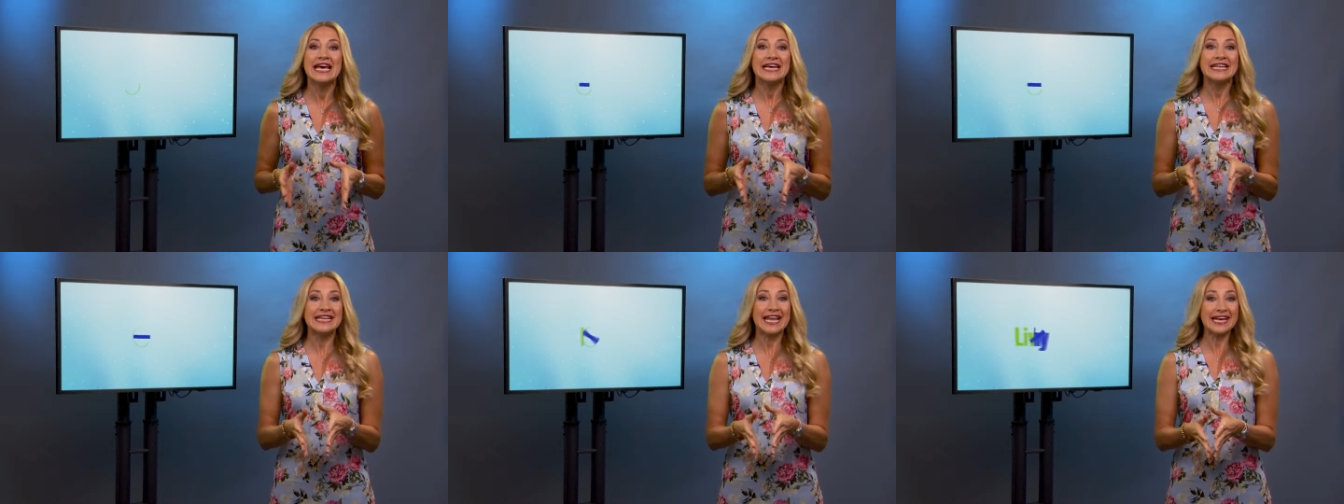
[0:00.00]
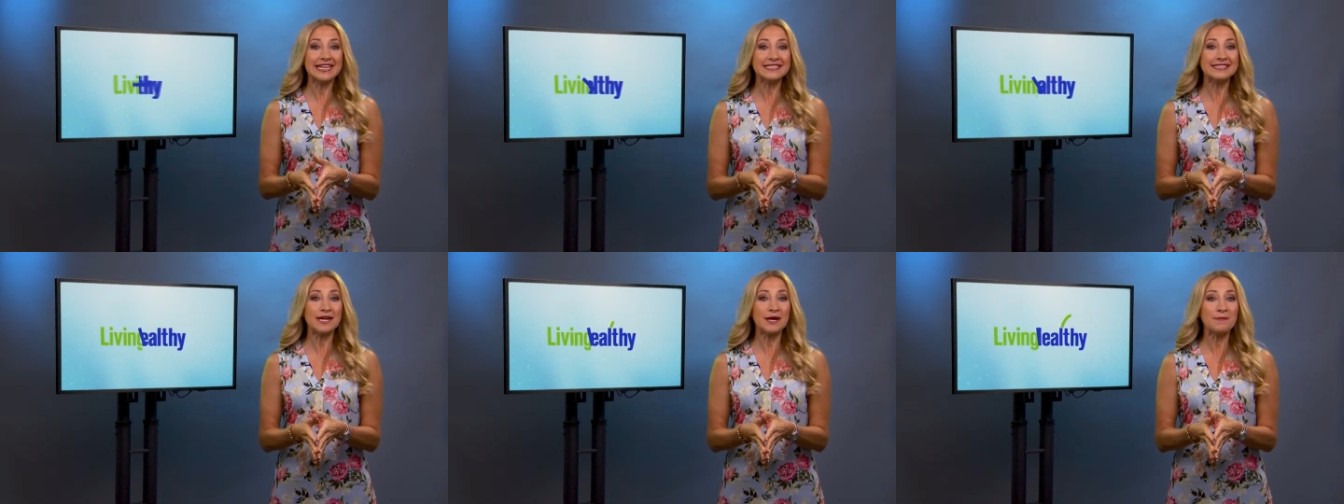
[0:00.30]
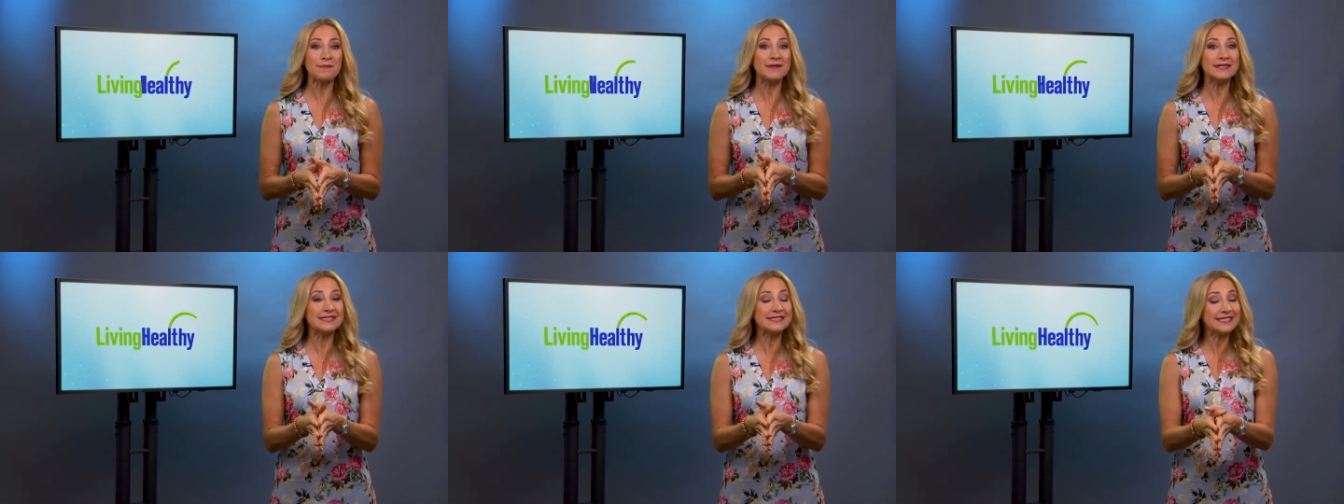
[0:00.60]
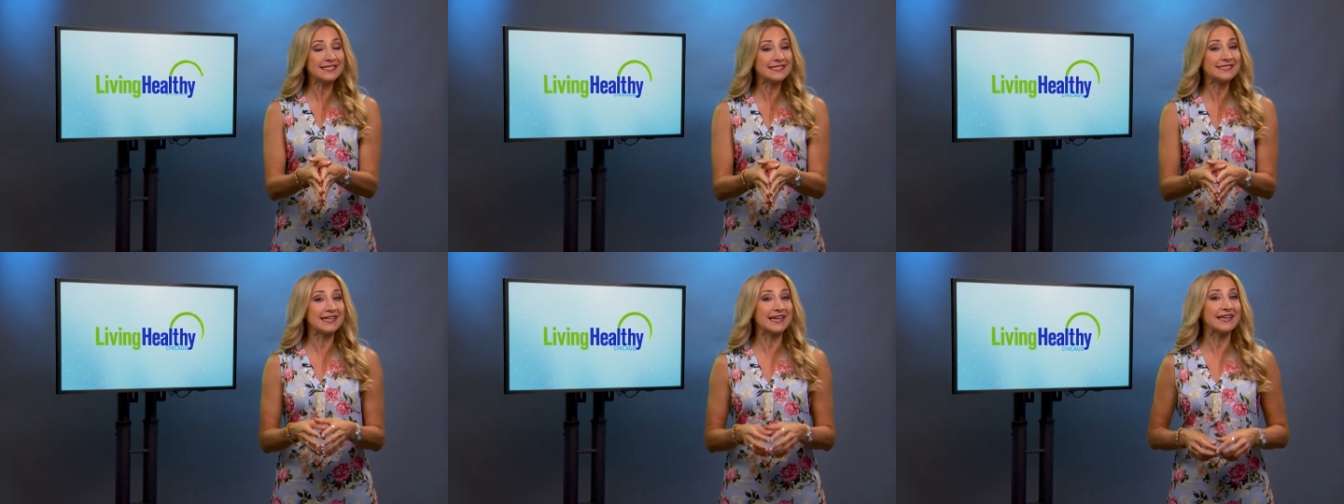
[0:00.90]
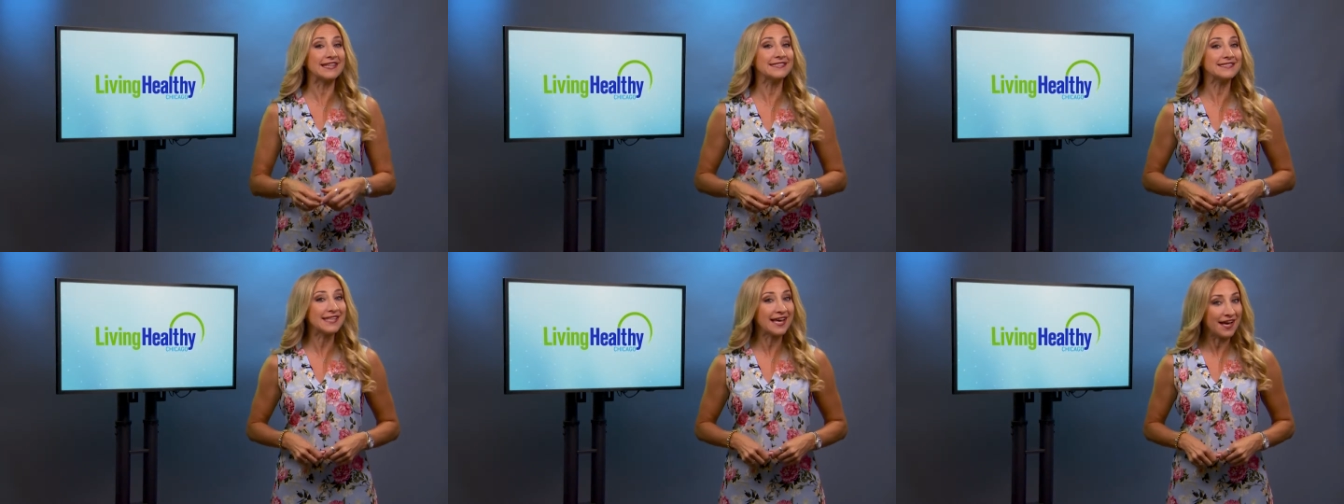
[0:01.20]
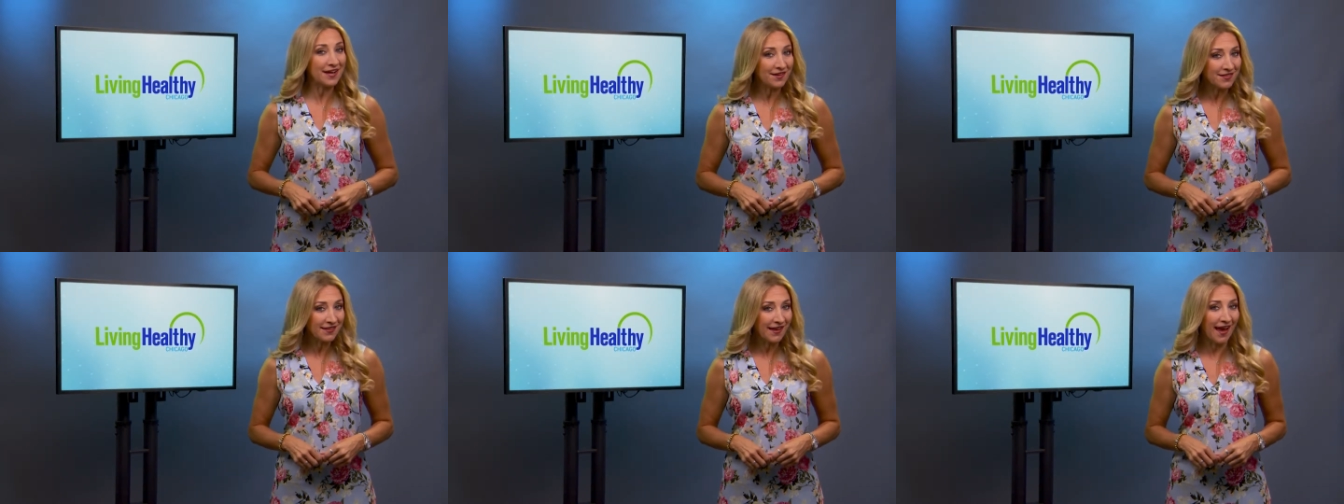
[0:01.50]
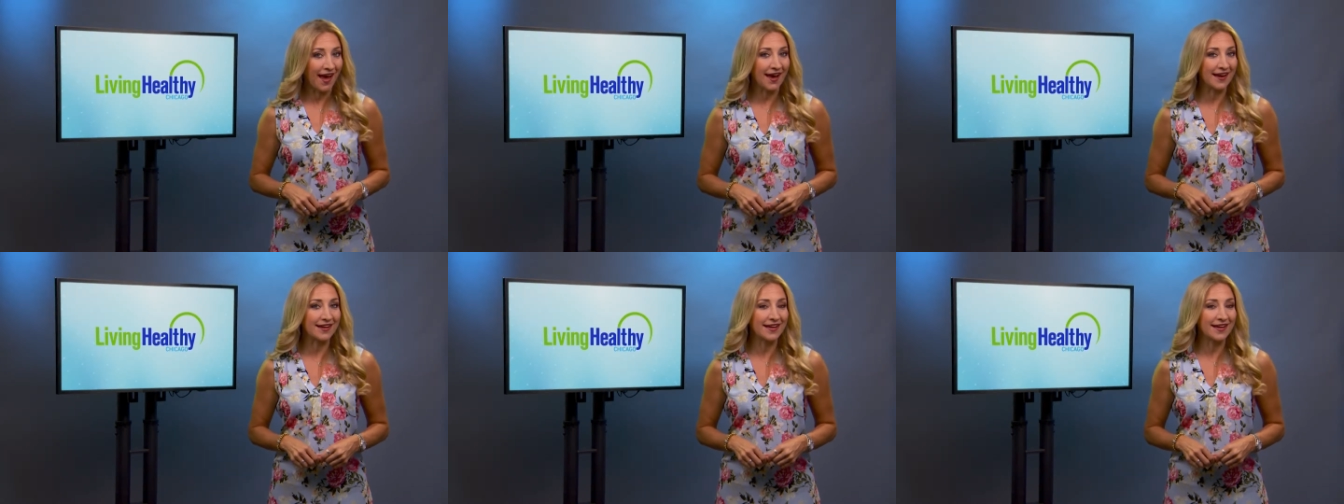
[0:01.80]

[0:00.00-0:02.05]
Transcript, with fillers: Next up is today's health hack,